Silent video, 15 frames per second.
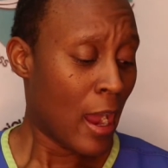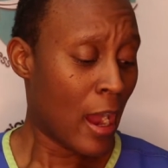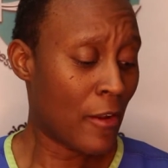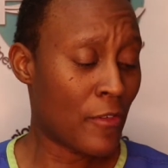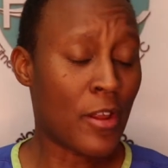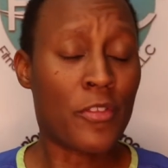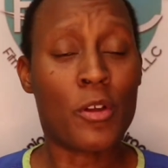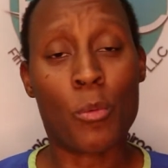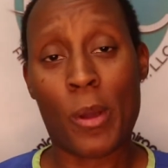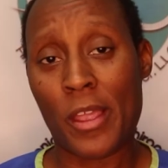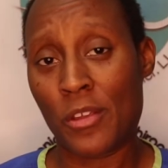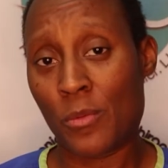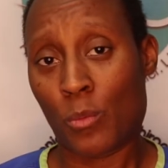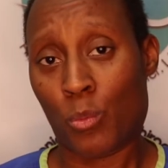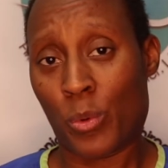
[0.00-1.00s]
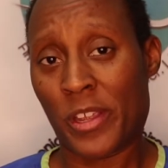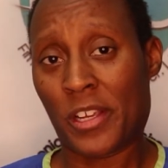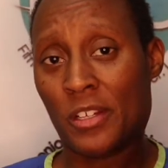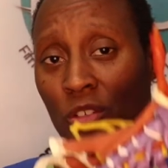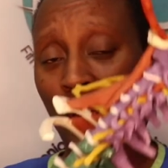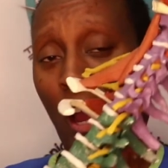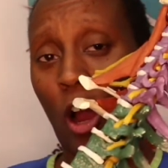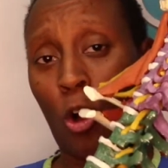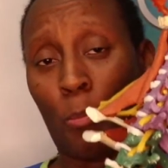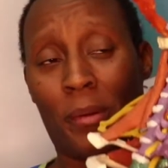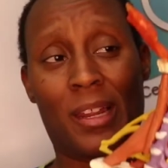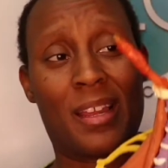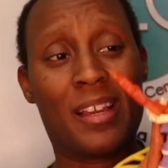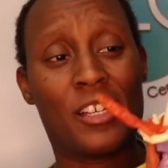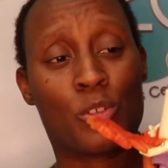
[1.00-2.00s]
Another way we can help
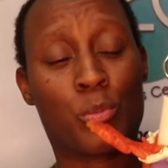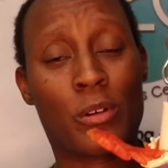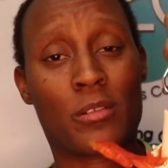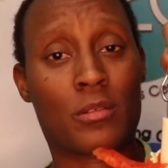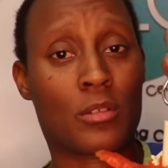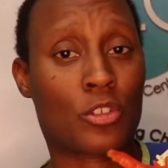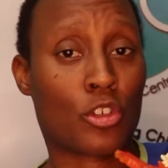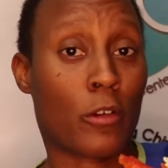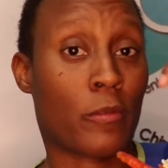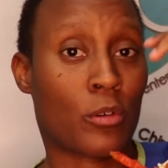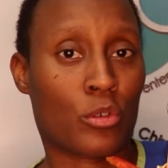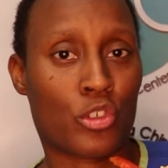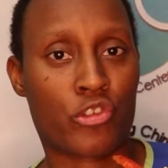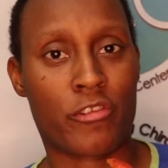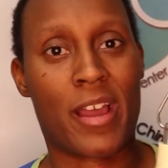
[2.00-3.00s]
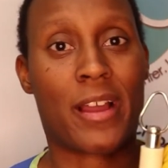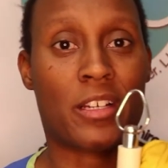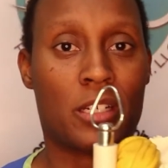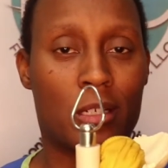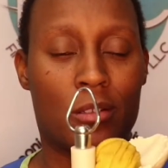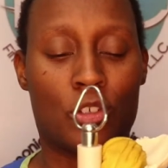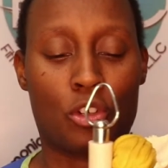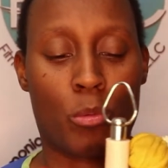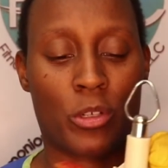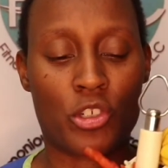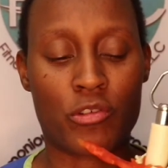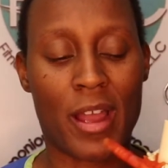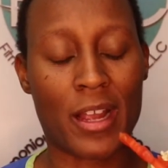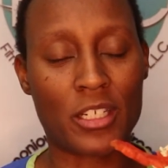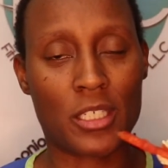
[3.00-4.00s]
it is with cervical traction. So with
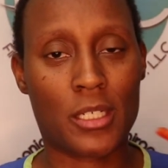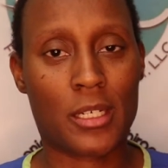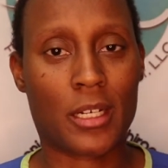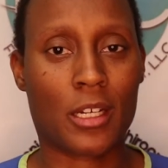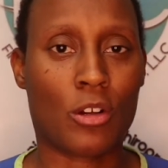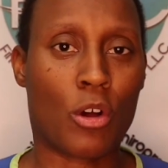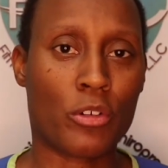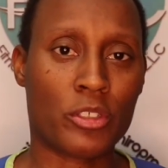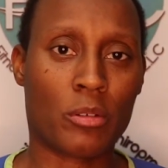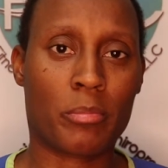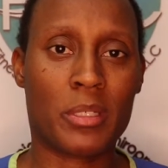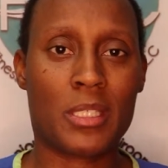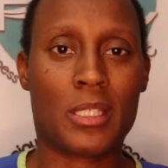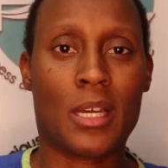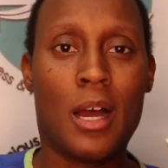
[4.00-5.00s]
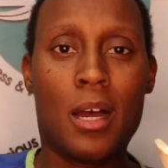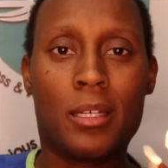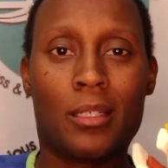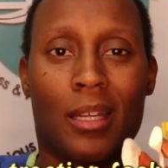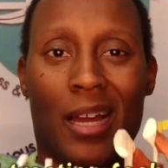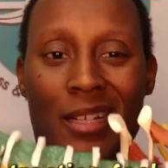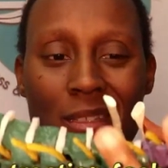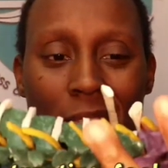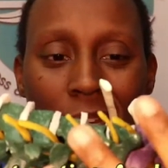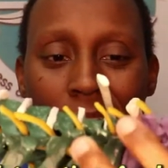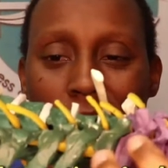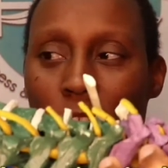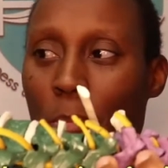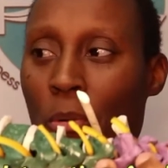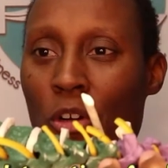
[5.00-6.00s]
traction, it can also be done like
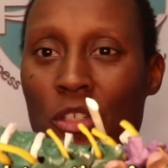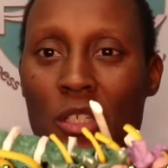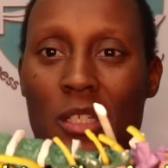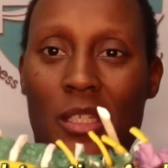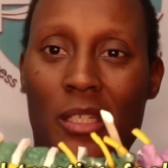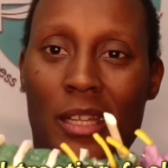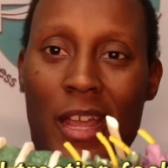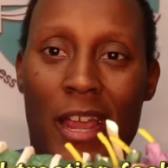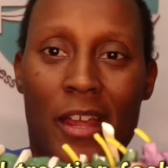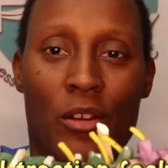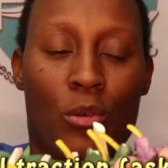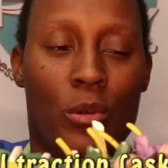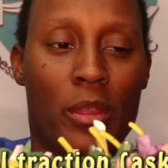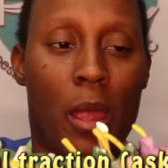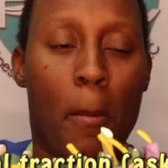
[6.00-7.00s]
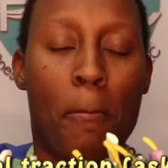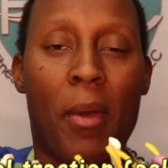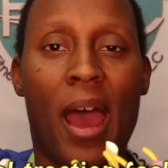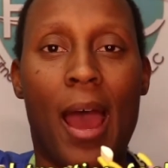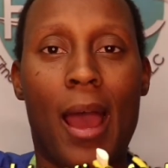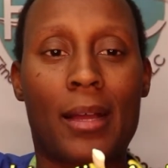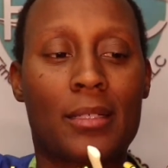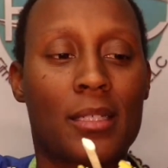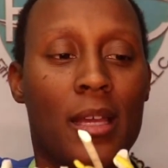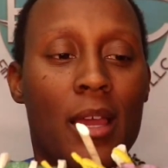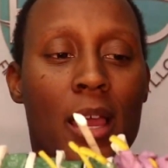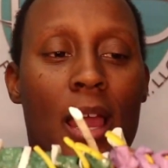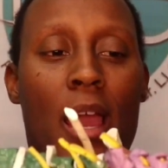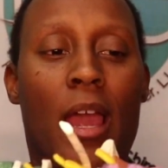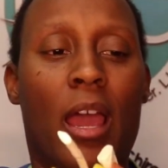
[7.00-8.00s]
this. A person is laying on their backs,
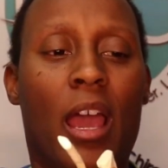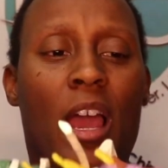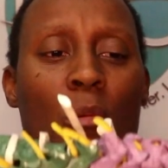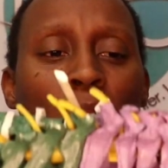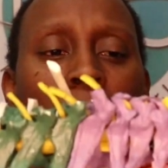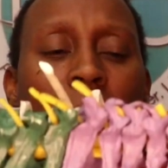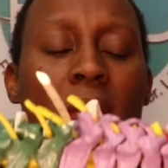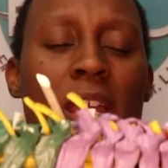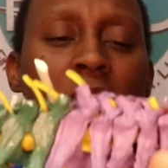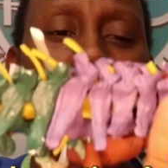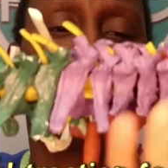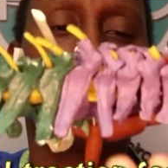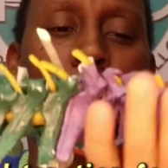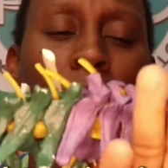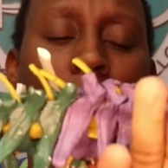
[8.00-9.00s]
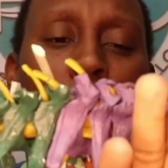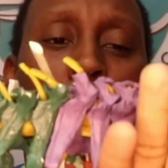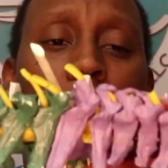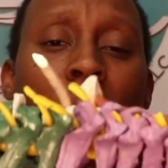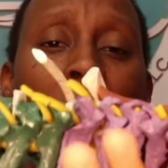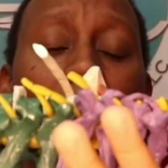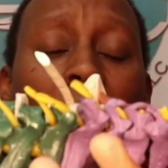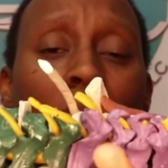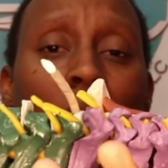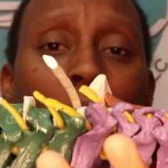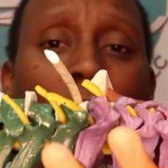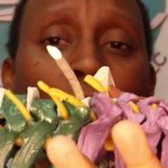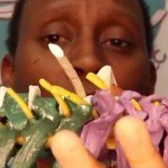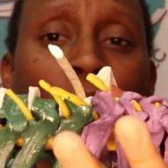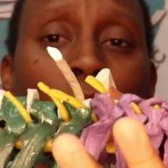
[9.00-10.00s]
and we may either put a block
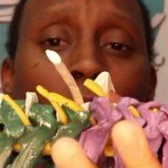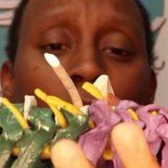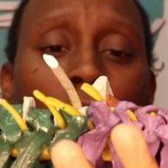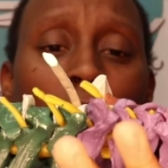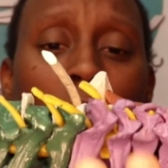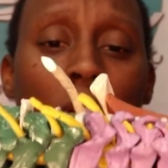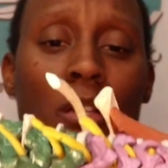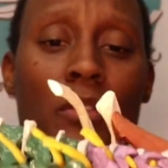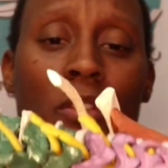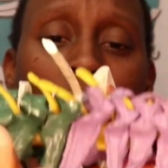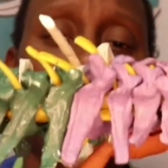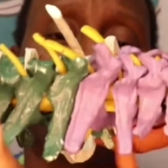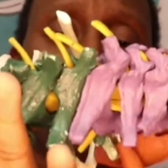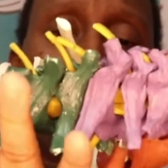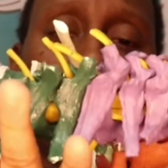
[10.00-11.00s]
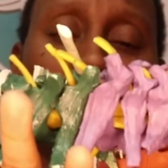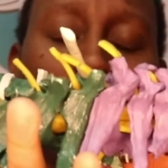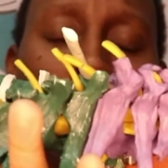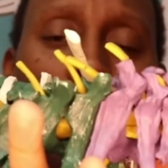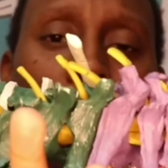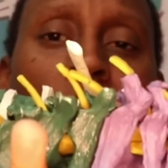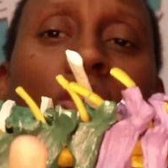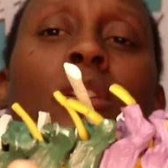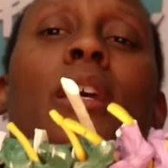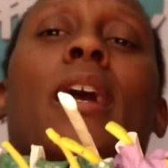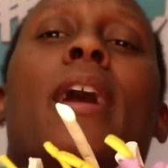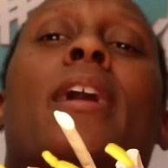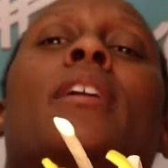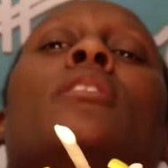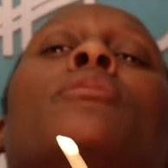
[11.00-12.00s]
under the upper back area so the
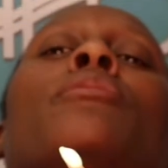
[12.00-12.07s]
head can